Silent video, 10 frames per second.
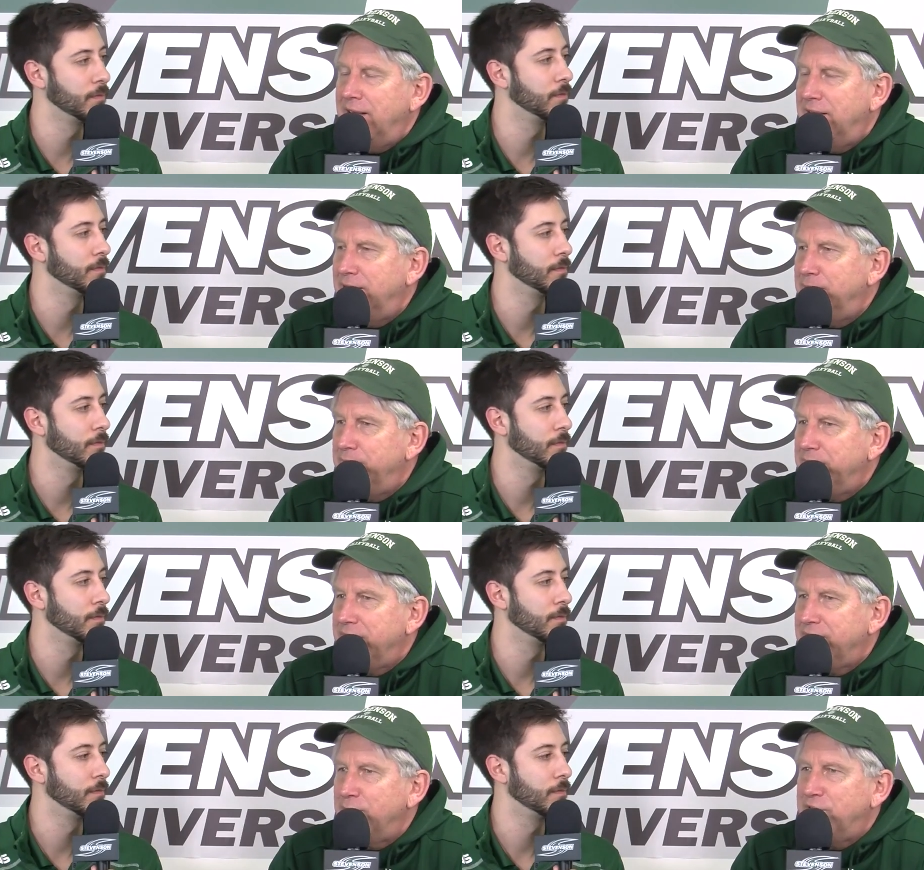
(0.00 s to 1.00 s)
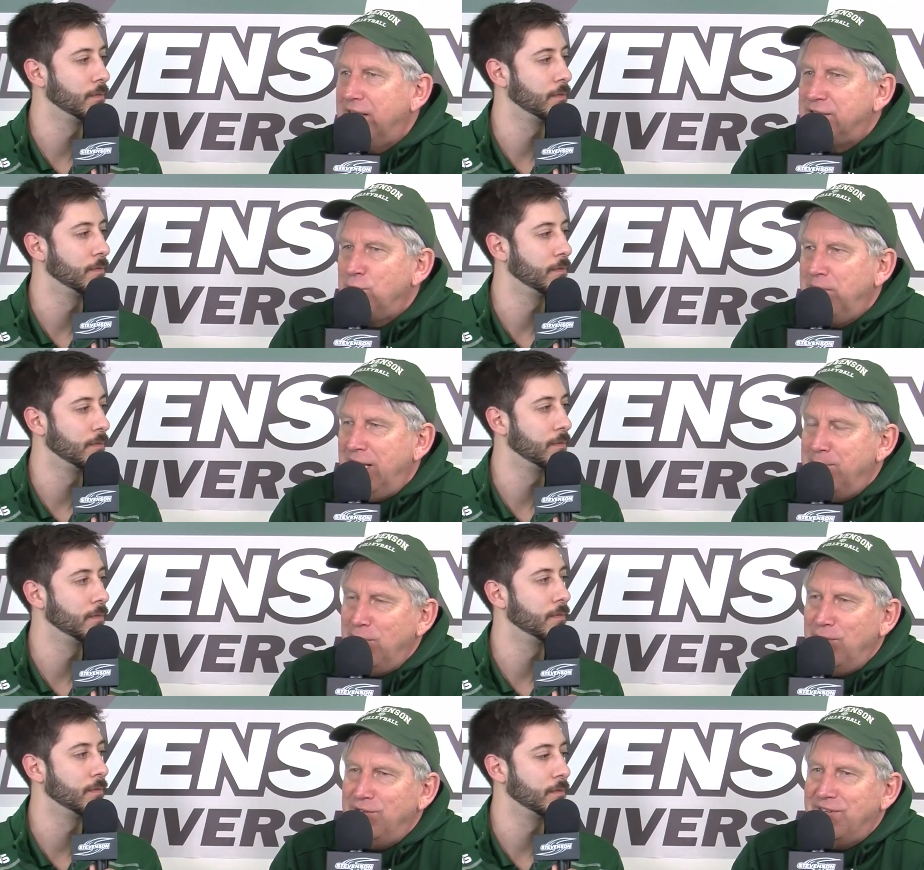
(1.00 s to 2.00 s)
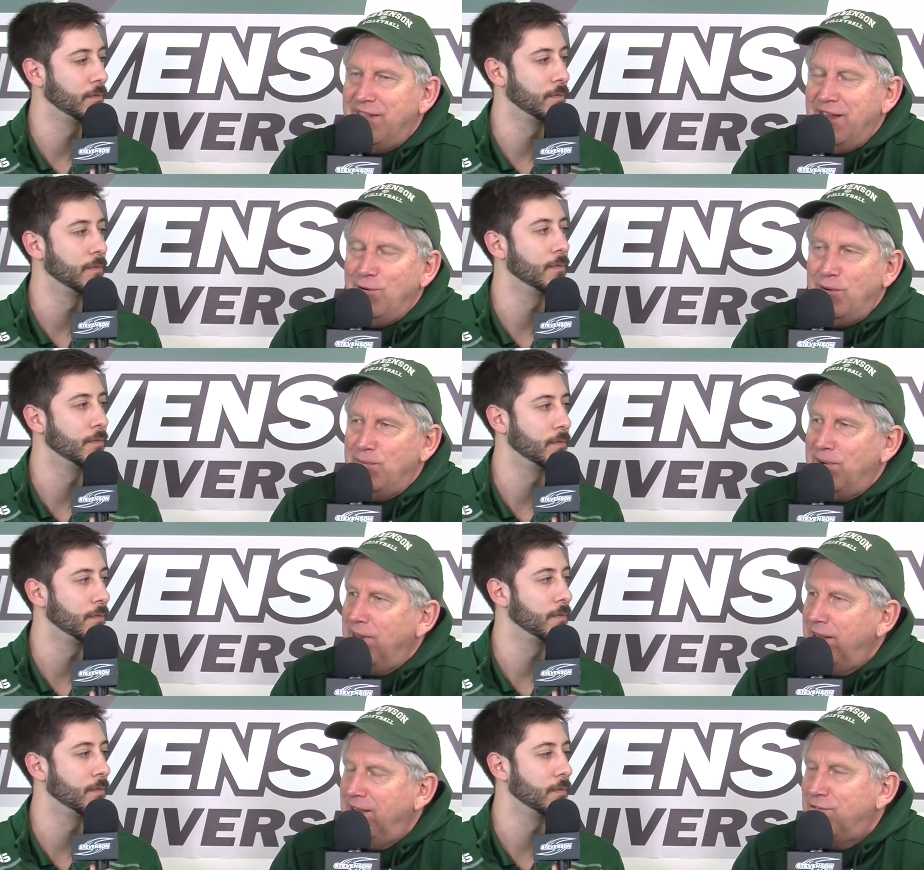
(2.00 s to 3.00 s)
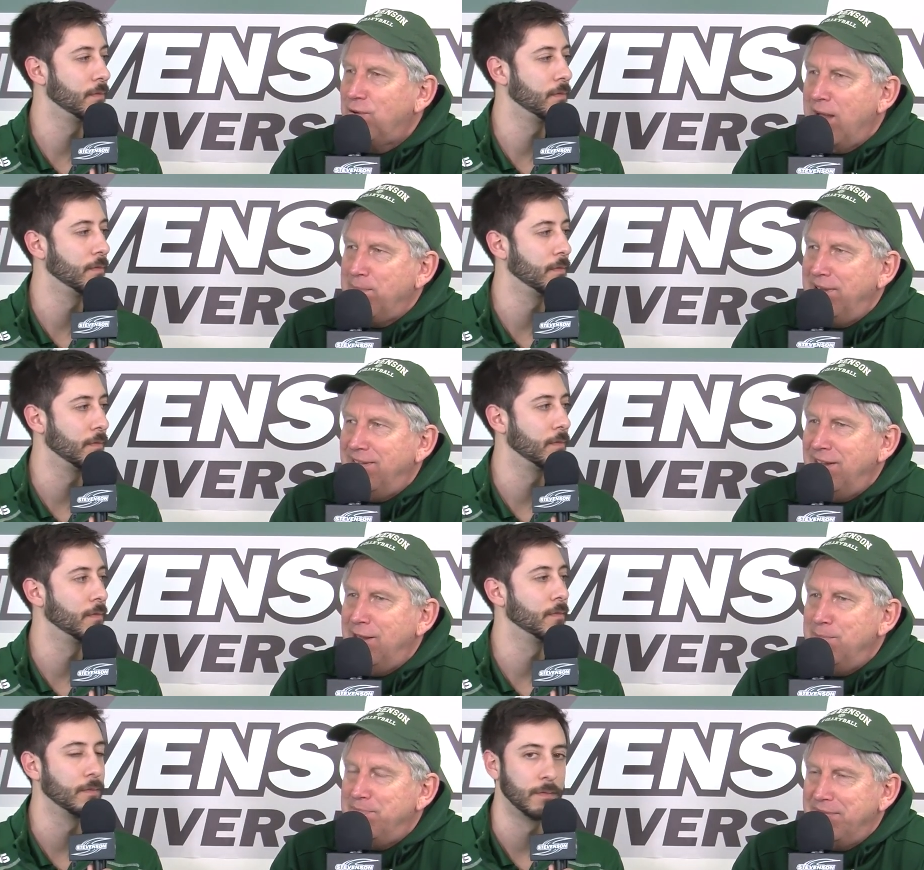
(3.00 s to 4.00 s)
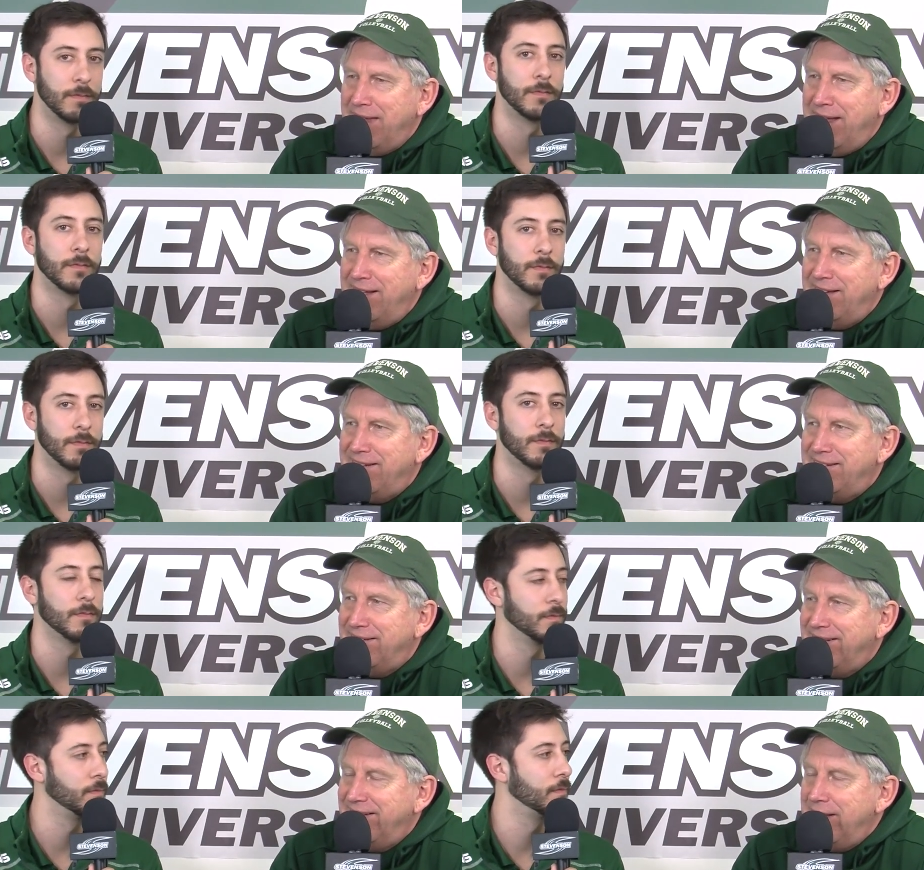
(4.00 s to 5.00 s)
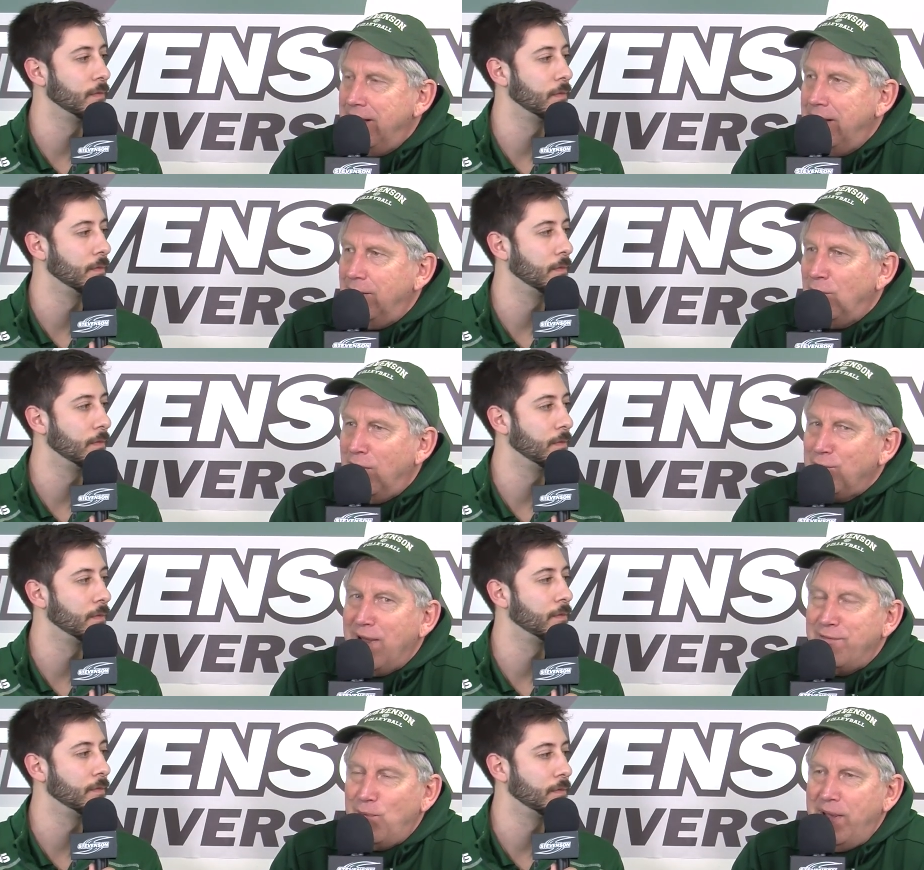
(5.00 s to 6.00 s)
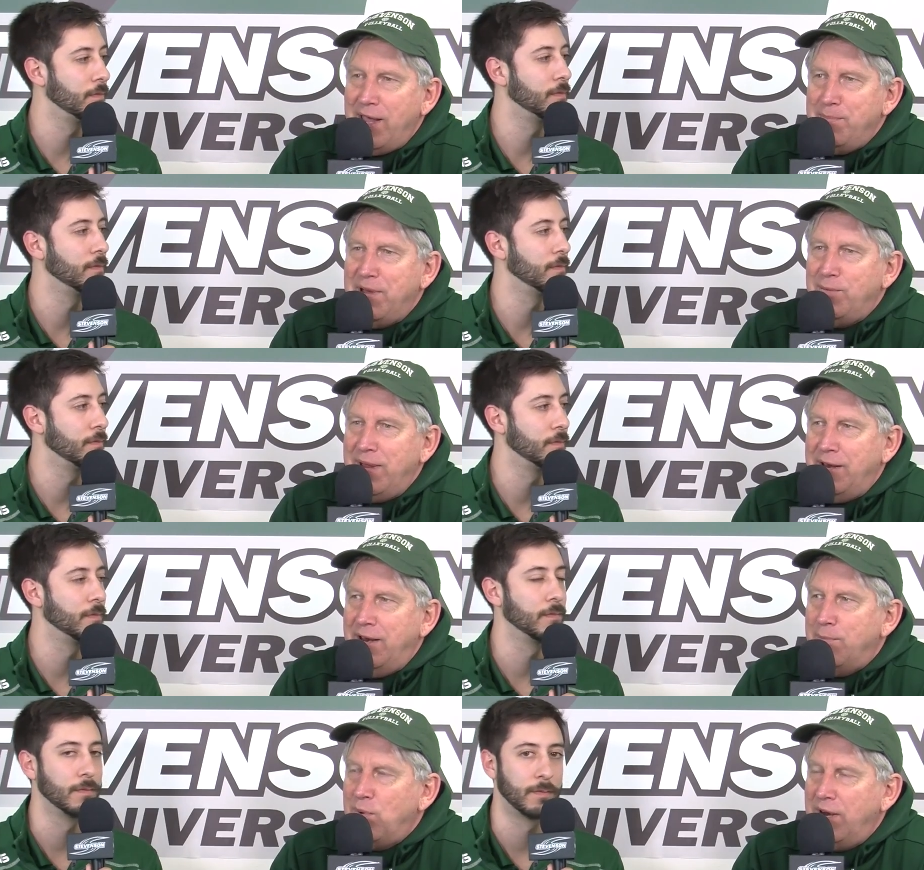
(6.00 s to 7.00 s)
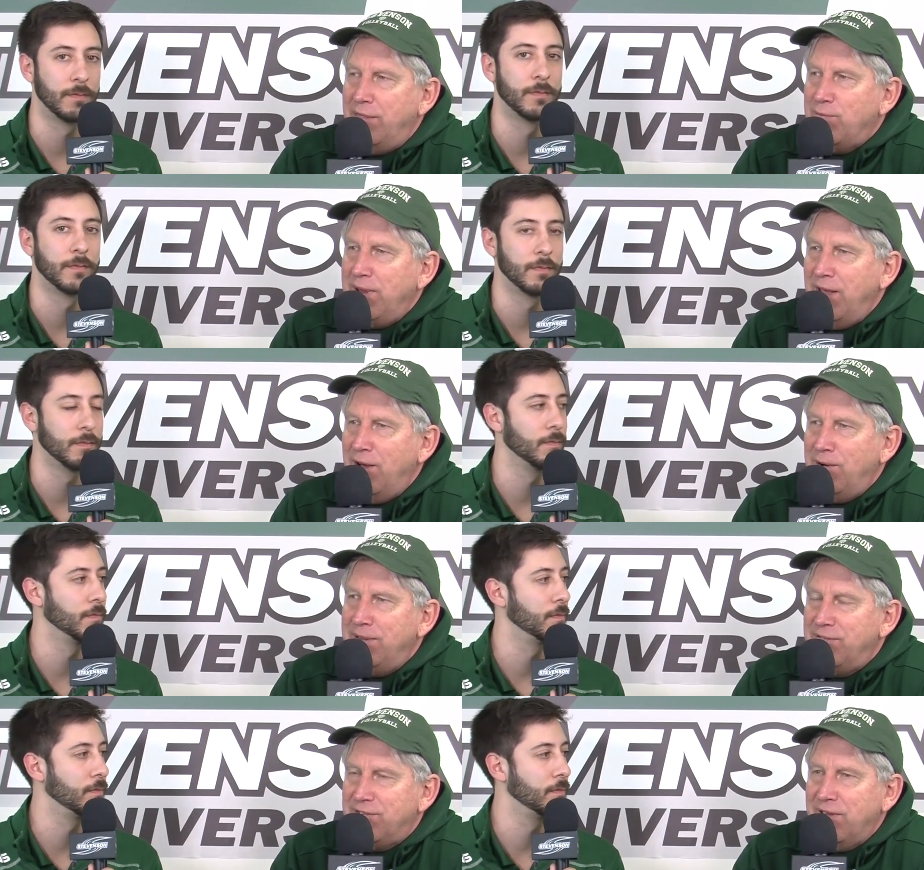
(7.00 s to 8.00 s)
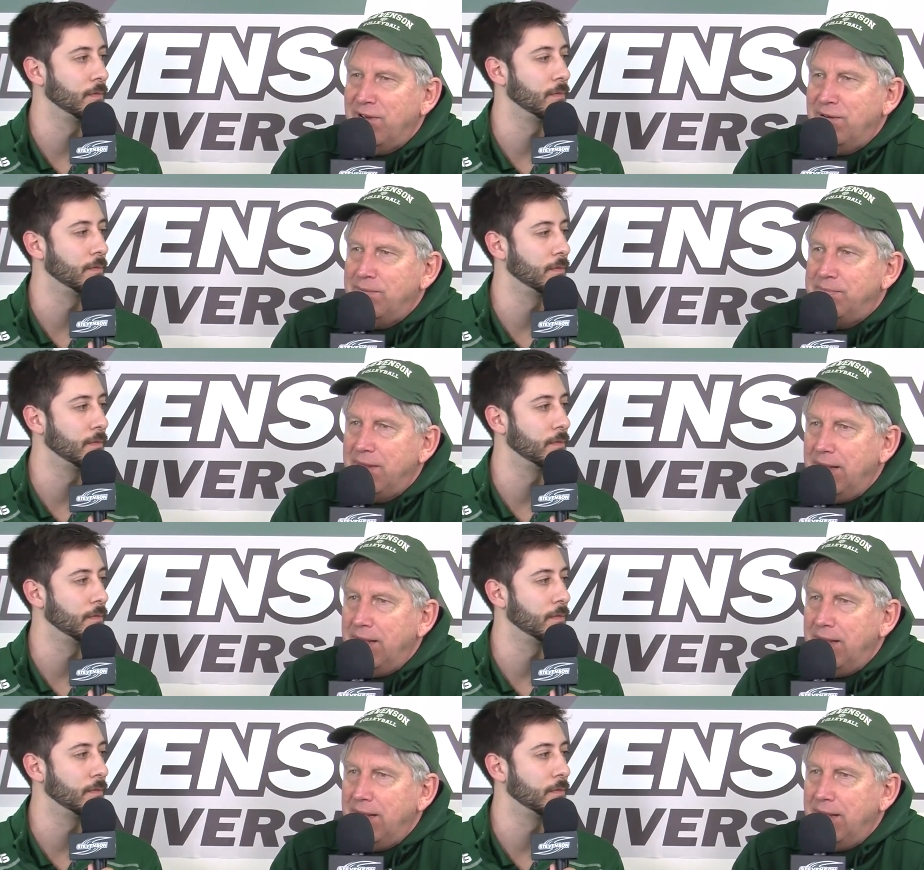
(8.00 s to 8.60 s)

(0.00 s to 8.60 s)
Speaker 1: Um, some sets from EMU. So they were really a scrappy team and a long drive away, but we ended up winning 3 0. And so